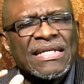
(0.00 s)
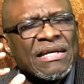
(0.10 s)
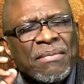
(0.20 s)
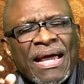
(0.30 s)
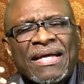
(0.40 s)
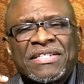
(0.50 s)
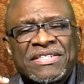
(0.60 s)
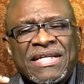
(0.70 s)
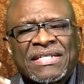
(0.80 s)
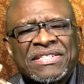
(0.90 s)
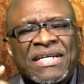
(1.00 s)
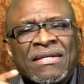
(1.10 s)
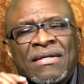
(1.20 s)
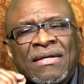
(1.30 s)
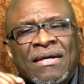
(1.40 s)
in my head that said,
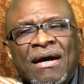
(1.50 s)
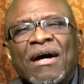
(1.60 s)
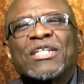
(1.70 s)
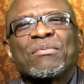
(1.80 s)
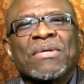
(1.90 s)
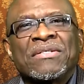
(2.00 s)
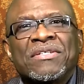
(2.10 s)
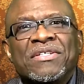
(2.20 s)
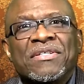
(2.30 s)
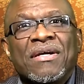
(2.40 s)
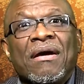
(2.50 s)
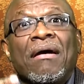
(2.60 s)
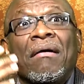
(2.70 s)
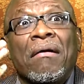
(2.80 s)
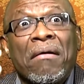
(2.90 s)
husbands,
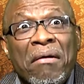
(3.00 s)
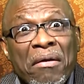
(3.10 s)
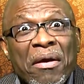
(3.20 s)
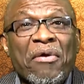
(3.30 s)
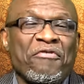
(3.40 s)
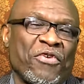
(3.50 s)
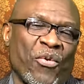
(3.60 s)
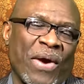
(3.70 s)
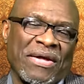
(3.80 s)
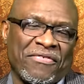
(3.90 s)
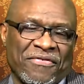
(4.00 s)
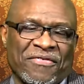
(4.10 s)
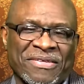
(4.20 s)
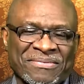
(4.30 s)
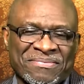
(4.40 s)
love your wife.
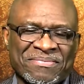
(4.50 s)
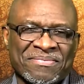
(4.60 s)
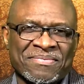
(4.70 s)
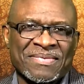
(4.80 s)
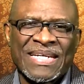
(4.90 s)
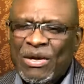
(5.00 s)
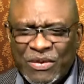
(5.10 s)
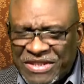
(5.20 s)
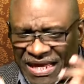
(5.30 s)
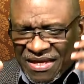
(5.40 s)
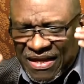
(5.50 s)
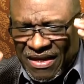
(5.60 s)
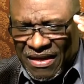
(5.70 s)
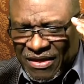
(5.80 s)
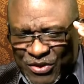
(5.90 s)
It was like
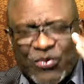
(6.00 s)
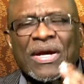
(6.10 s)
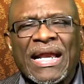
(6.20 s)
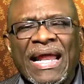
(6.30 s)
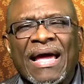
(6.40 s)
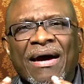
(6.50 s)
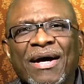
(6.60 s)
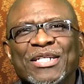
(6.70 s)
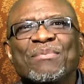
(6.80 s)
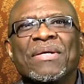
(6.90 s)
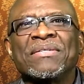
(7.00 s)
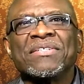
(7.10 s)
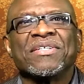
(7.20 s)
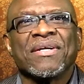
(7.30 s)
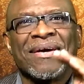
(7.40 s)
so clear,
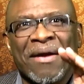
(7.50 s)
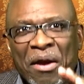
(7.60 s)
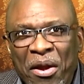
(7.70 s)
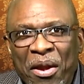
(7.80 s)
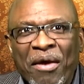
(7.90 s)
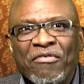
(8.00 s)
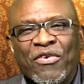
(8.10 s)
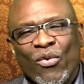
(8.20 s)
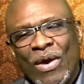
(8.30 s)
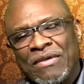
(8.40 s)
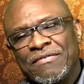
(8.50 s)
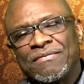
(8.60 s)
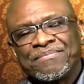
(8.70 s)
husbands, love your wife.